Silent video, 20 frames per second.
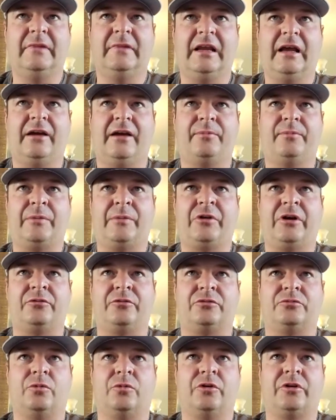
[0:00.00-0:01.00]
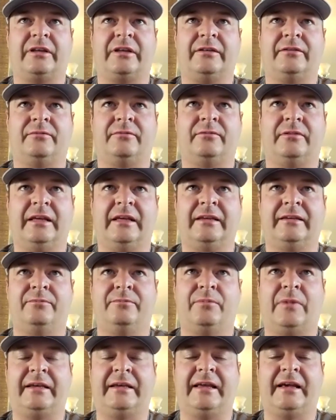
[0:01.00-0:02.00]
remember I was working
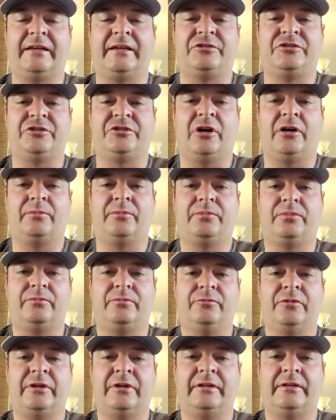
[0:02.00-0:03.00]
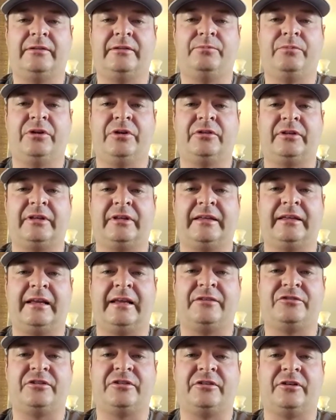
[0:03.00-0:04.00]
in my dad's shop rebuilding an
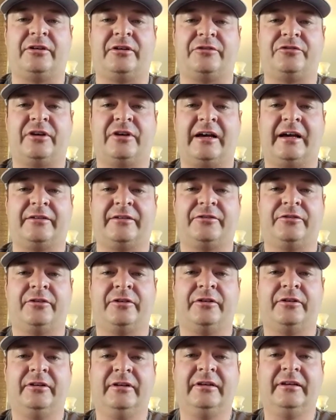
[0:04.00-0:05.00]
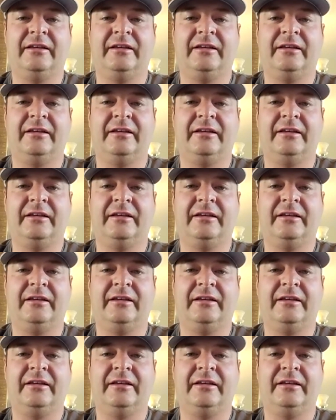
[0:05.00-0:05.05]
engine on a tractor.